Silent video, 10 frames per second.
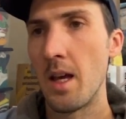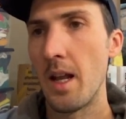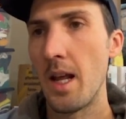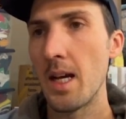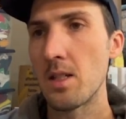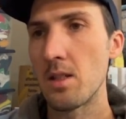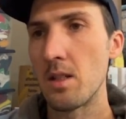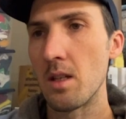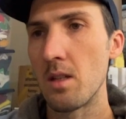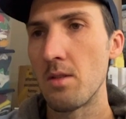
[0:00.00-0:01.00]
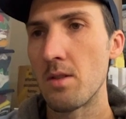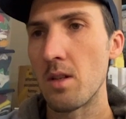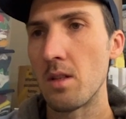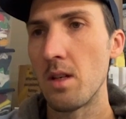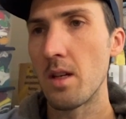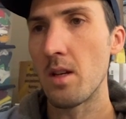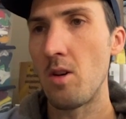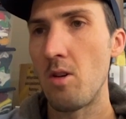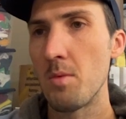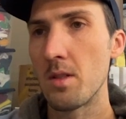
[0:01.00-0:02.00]
And actually, the closer you look, it
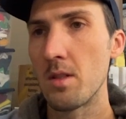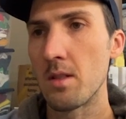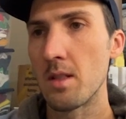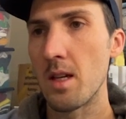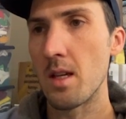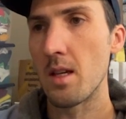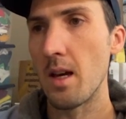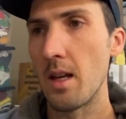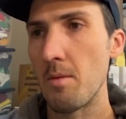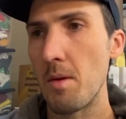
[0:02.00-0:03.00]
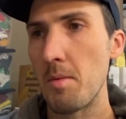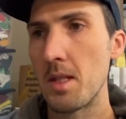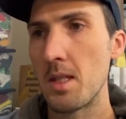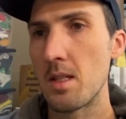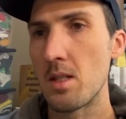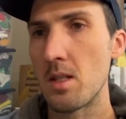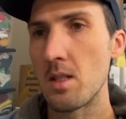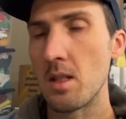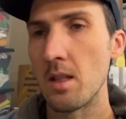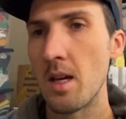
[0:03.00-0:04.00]
almost looks like, I know maybe this is just
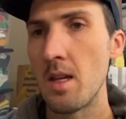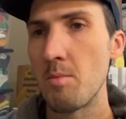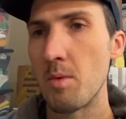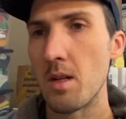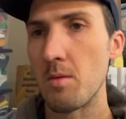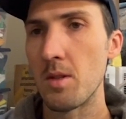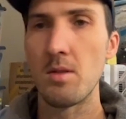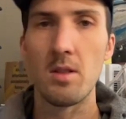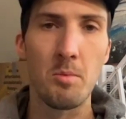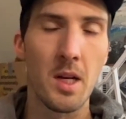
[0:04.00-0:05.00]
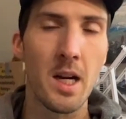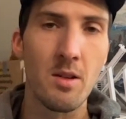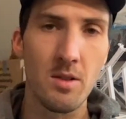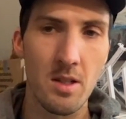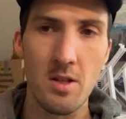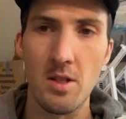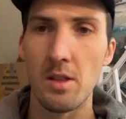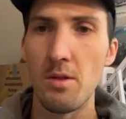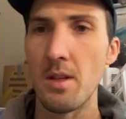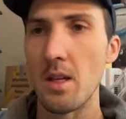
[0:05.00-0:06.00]
the light, but we're doing a little bit of Aerostar
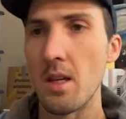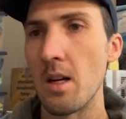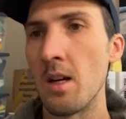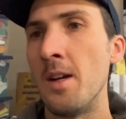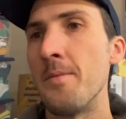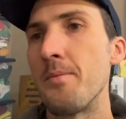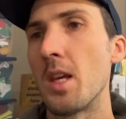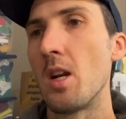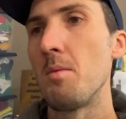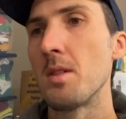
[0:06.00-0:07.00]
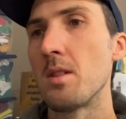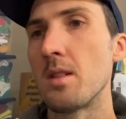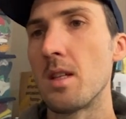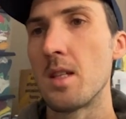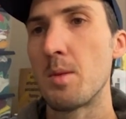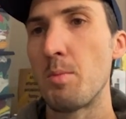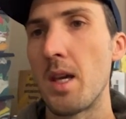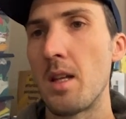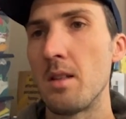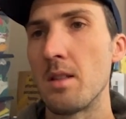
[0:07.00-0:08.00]
sleuthing here. It almost looks like this
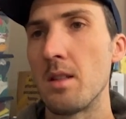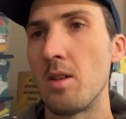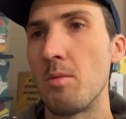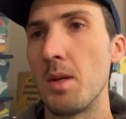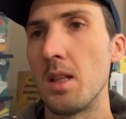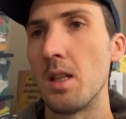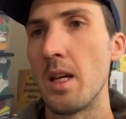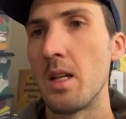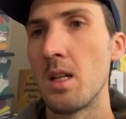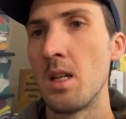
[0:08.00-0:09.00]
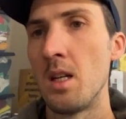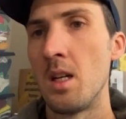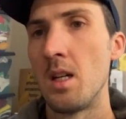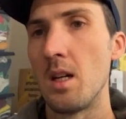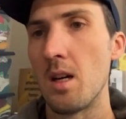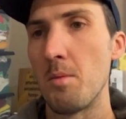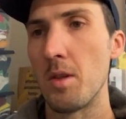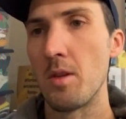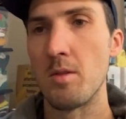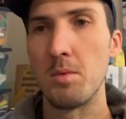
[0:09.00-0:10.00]
panel is a little bit lighter,
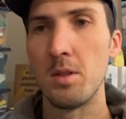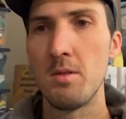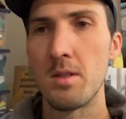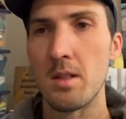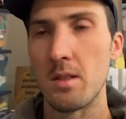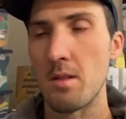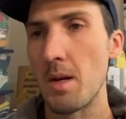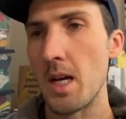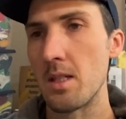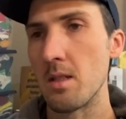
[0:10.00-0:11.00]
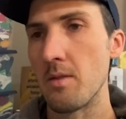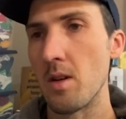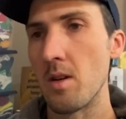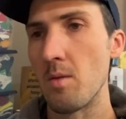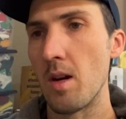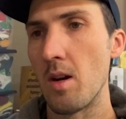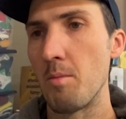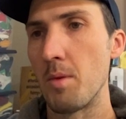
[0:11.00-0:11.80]
although the blue certainly matches very well.